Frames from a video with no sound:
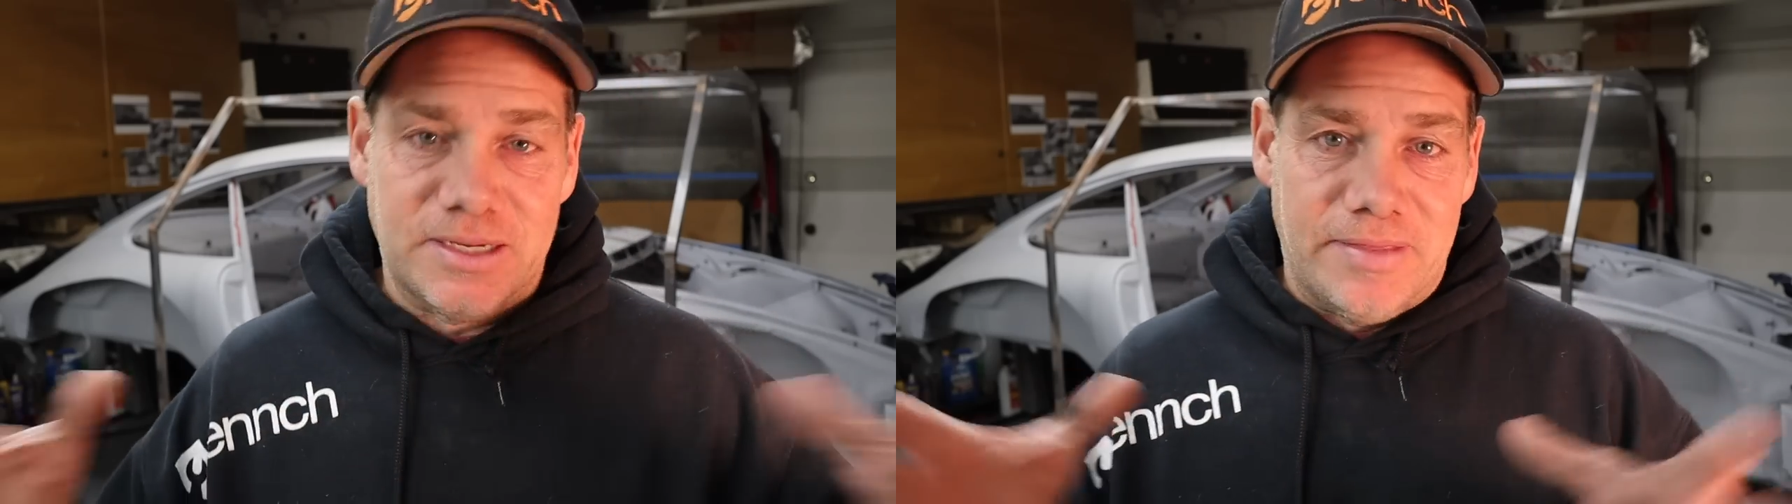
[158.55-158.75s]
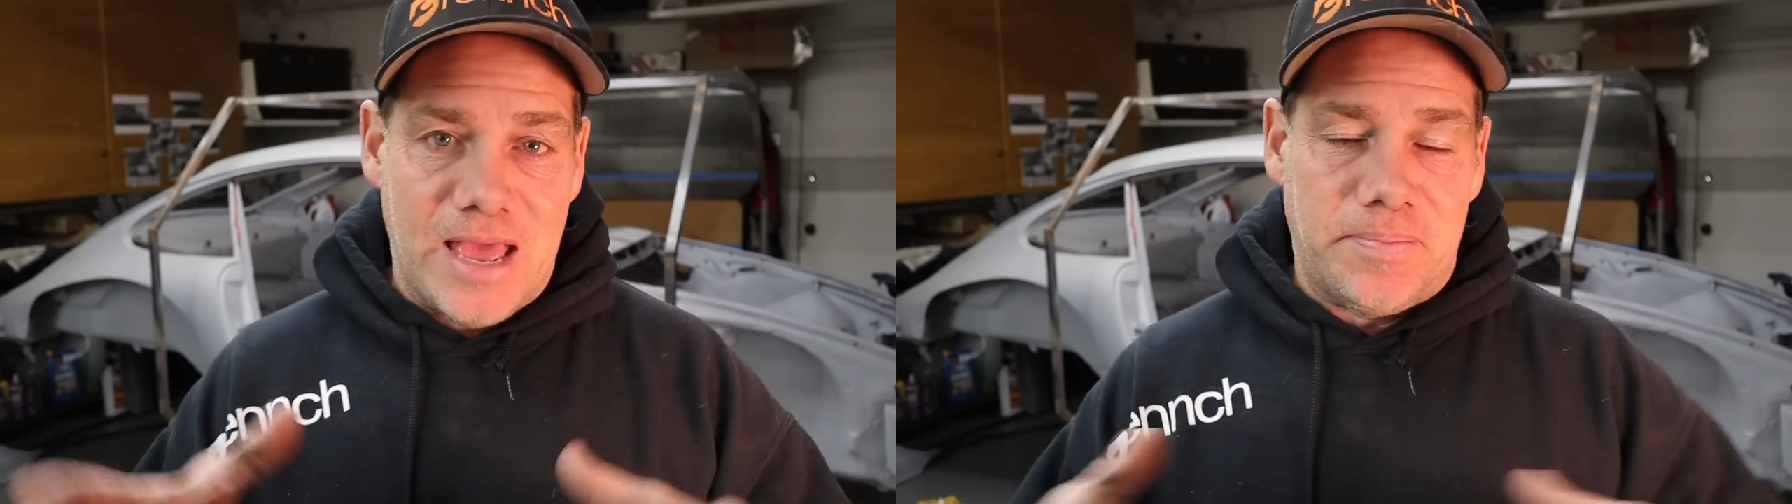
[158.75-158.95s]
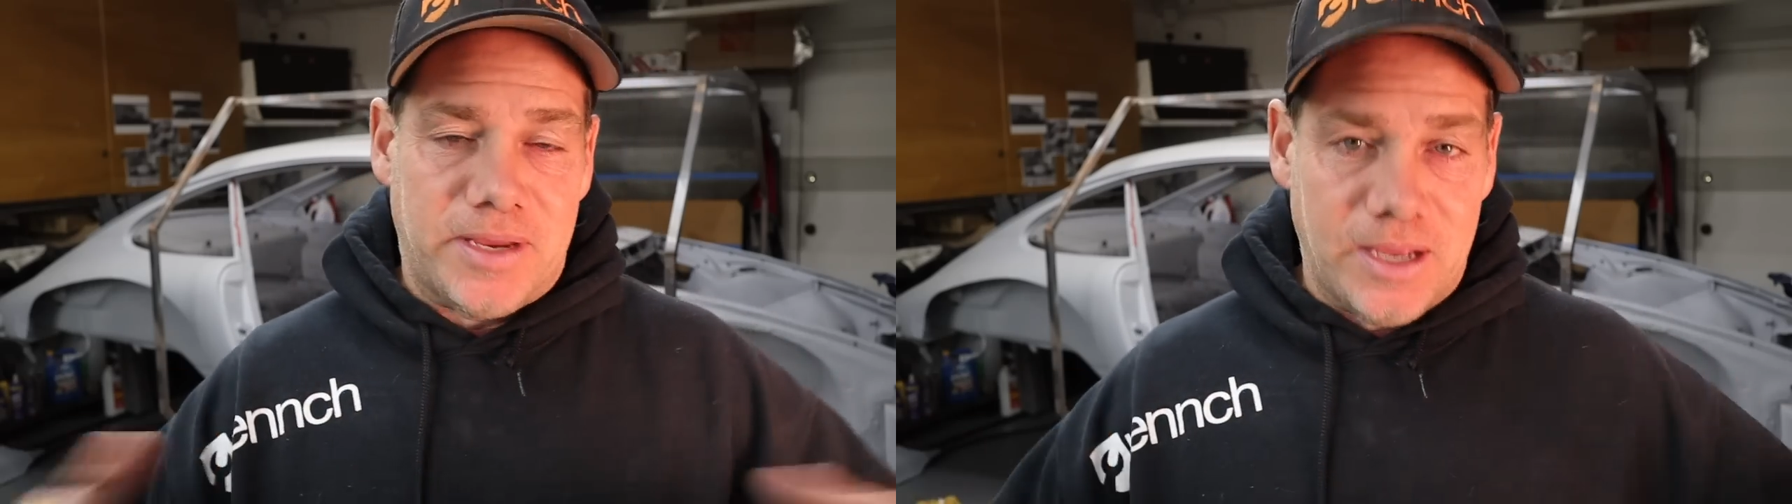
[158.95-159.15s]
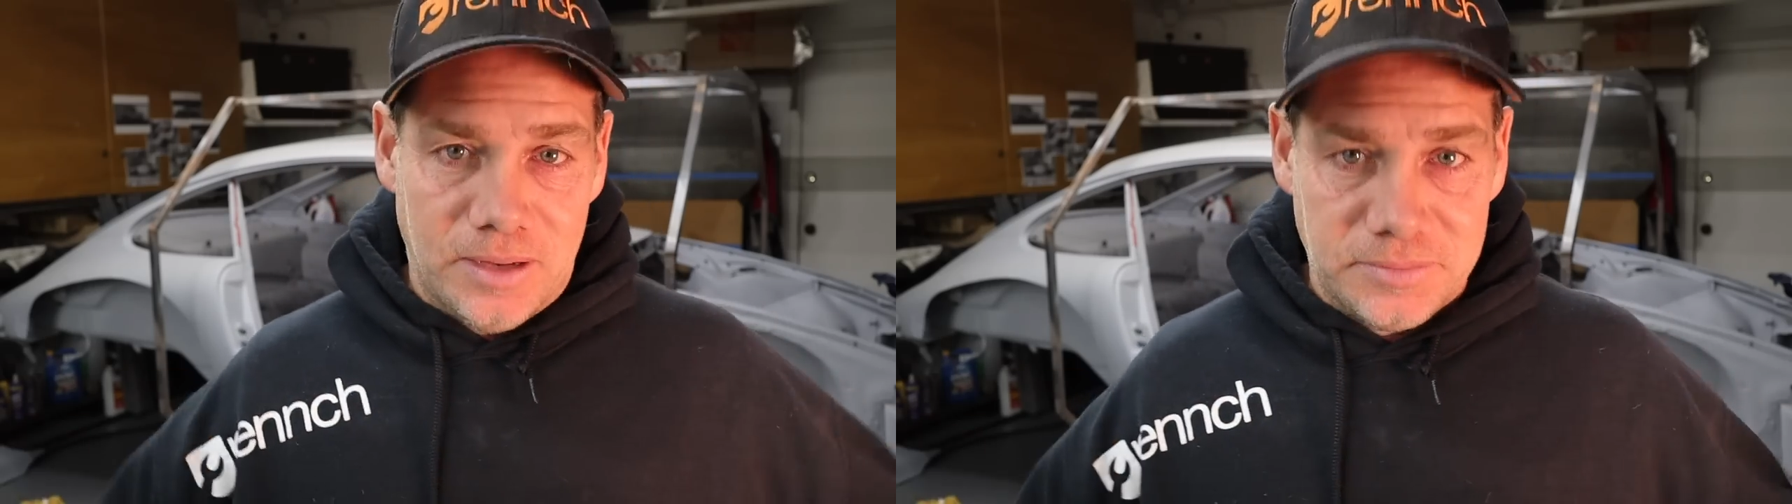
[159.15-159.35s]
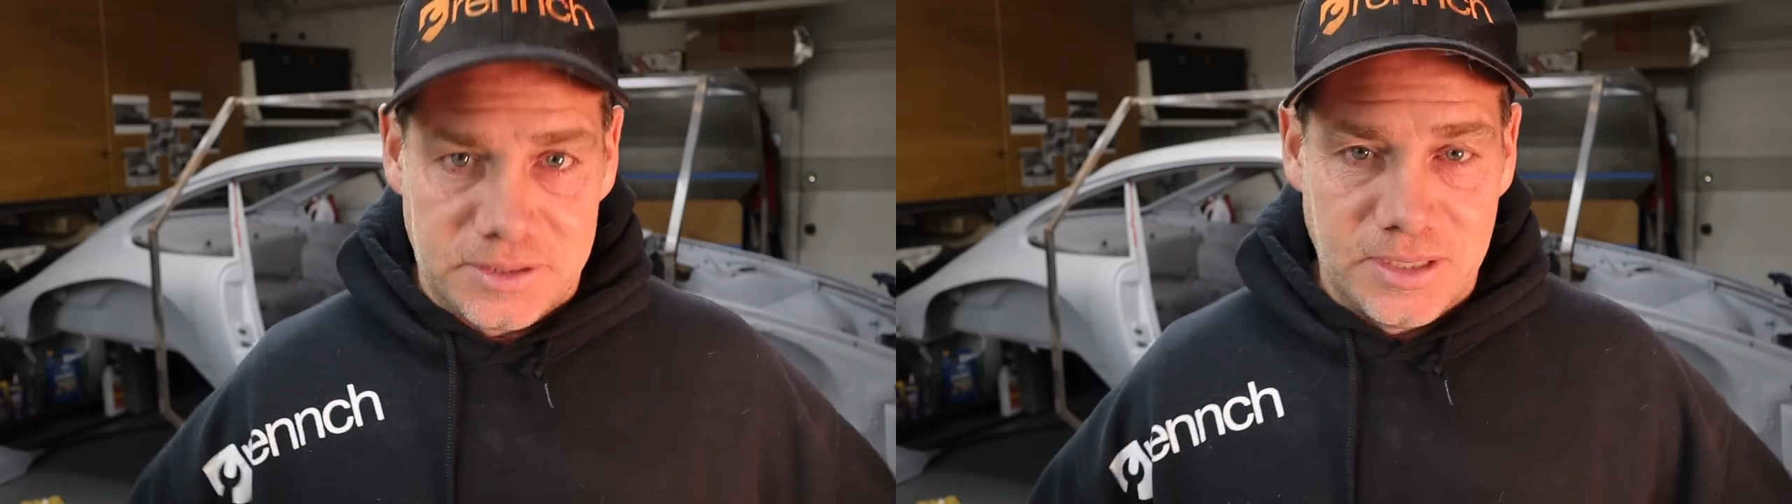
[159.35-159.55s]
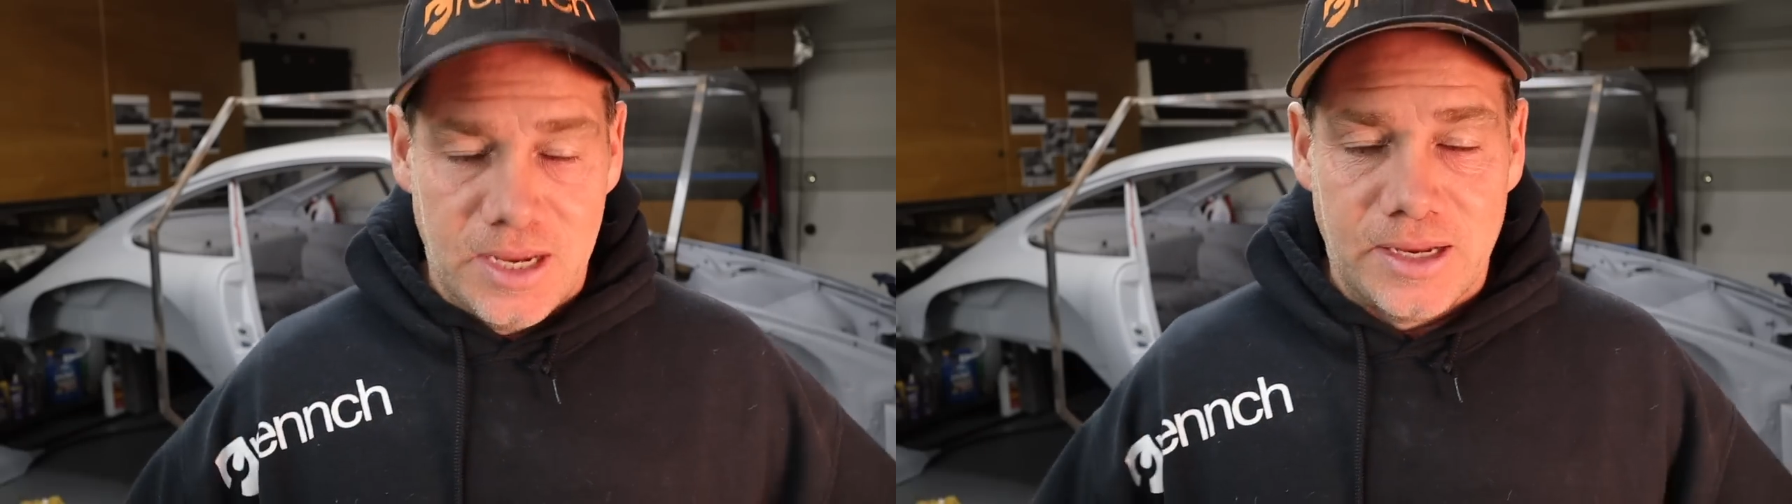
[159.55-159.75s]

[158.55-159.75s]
and that becomes